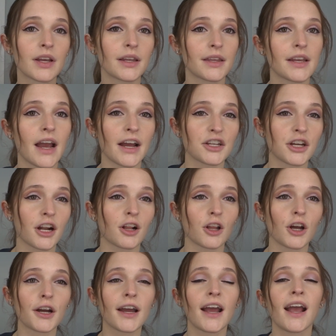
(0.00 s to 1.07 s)
The eyeshadow
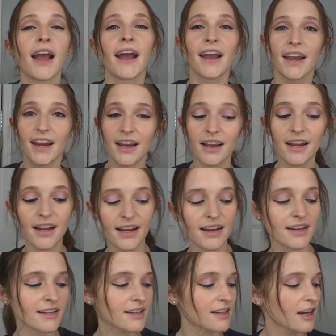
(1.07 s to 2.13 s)
look. It
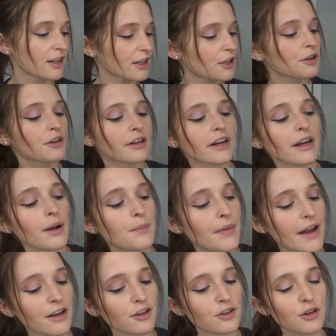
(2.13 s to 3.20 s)
is literally
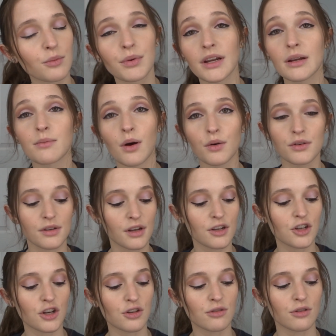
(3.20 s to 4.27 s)
meant to be mostly
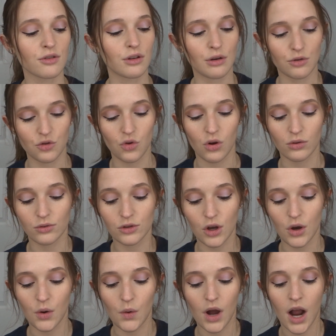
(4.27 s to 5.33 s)
just neutral.
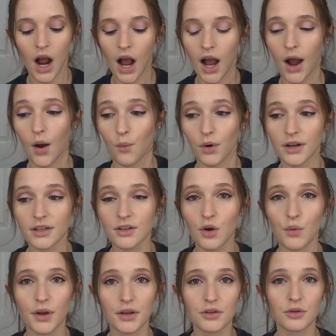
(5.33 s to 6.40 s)
So I was
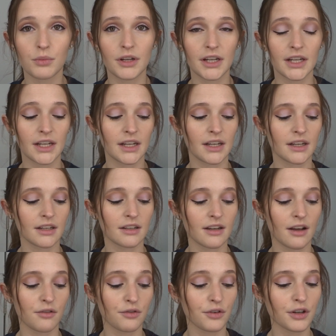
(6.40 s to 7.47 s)
going to be,
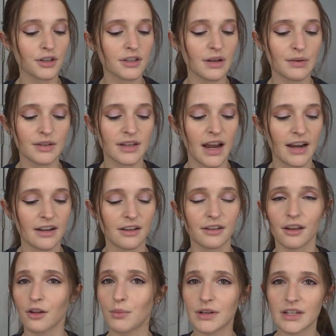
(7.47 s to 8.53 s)
at first I was kind of a
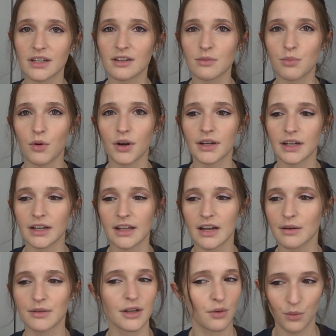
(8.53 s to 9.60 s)
little bit disappointed, and then I
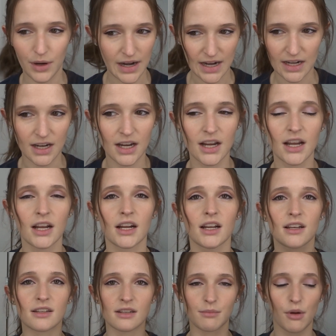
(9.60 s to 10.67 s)
was like, wait,
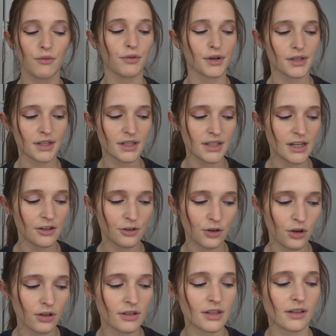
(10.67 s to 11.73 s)
this is meant for
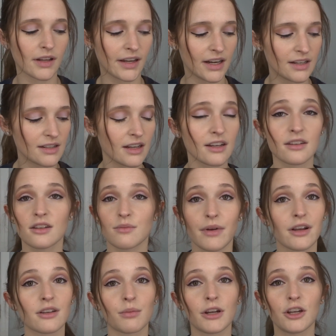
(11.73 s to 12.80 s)
16-year-olds. Like I said, this is
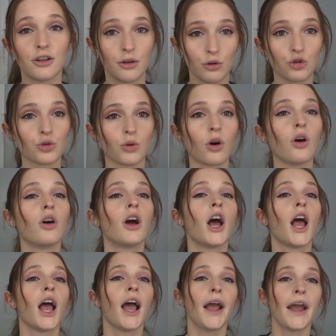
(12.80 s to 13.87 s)
meant to be neutral.
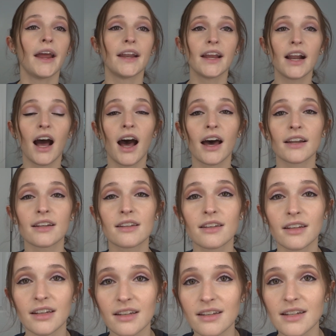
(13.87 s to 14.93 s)
And it
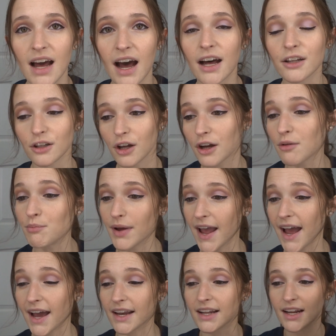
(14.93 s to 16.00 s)
honestly does not look
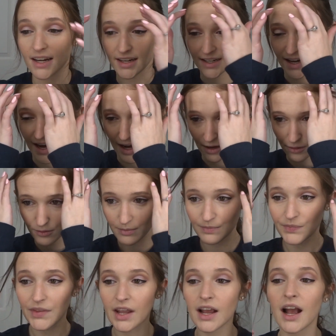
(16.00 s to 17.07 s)
bad now.
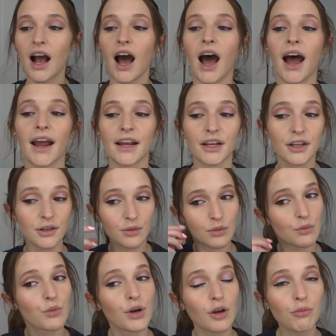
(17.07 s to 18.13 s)
I
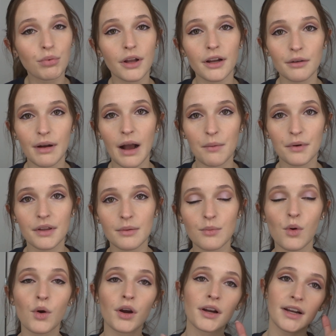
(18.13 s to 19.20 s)
will play around with it
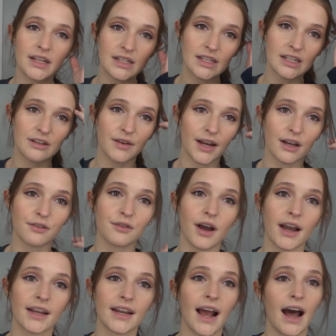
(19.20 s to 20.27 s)
more and see if I can
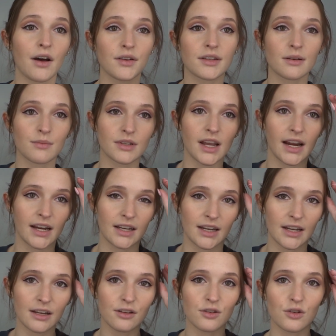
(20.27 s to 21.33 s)
find out some
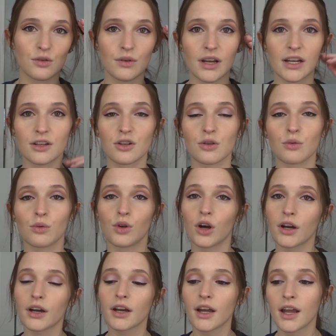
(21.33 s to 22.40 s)
techniques to get it to
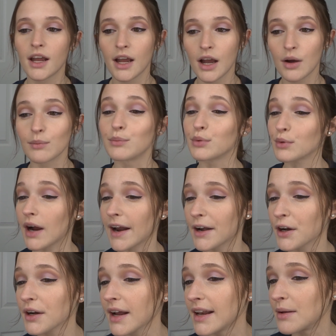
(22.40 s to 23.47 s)
look
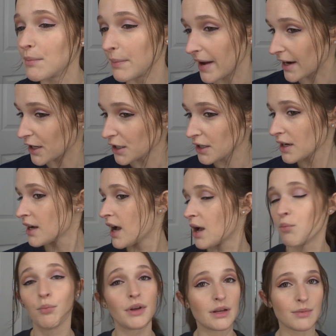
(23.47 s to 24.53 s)
brighter and better.
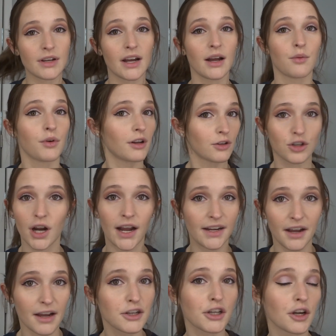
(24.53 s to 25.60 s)
Maybe I will try an
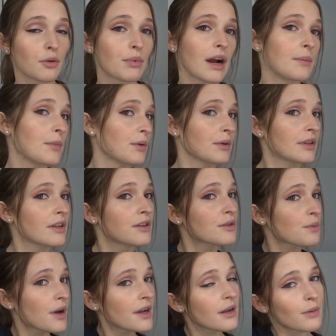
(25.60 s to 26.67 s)
eyeshadow primer with this
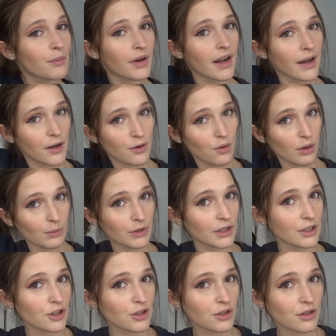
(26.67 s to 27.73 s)
one, but I normally
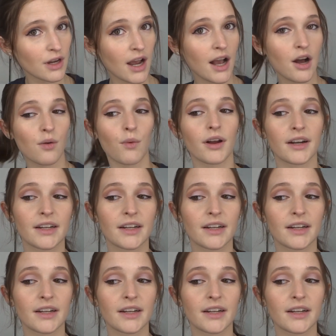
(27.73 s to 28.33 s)
just wanted